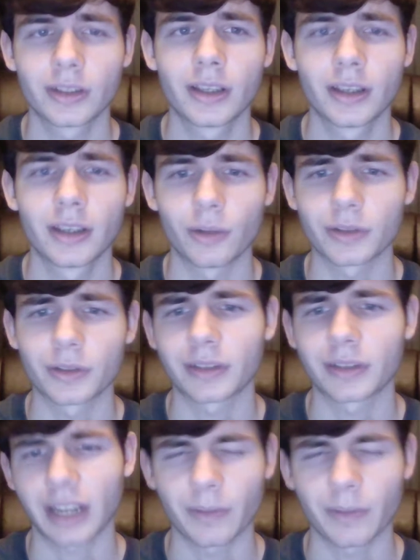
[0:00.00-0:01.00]
He was
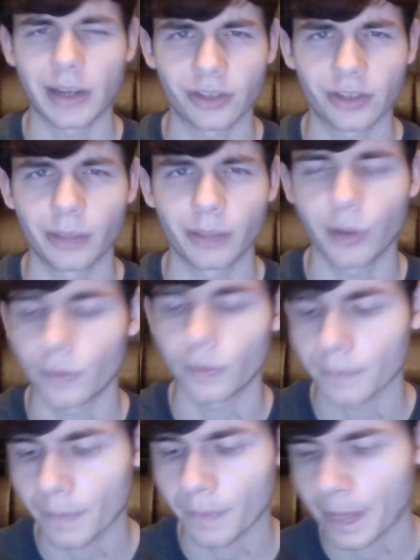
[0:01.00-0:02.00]
kind of managing the boat.
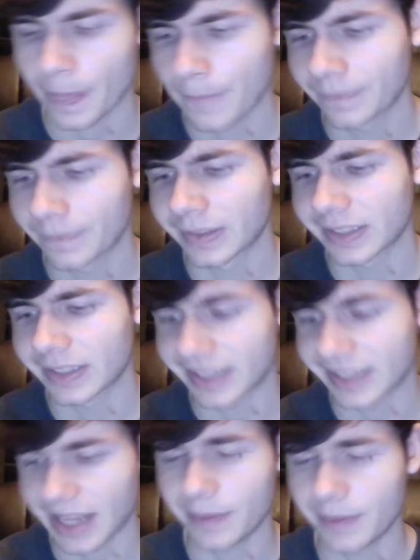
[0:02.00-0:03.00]

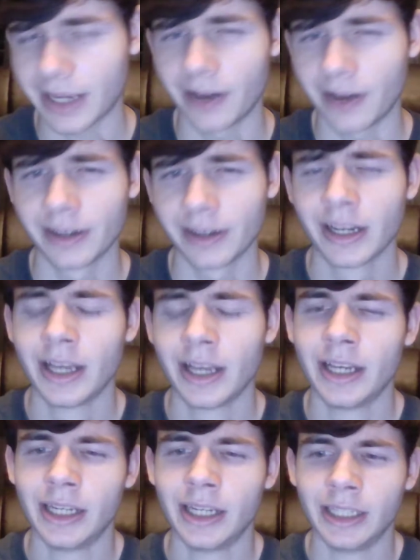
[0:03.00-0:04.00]
Slammed down
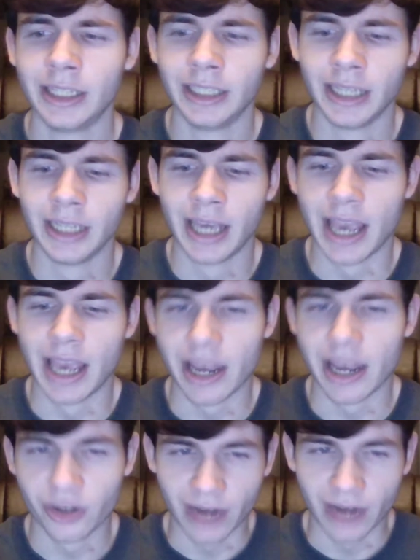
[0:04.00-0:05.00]
into now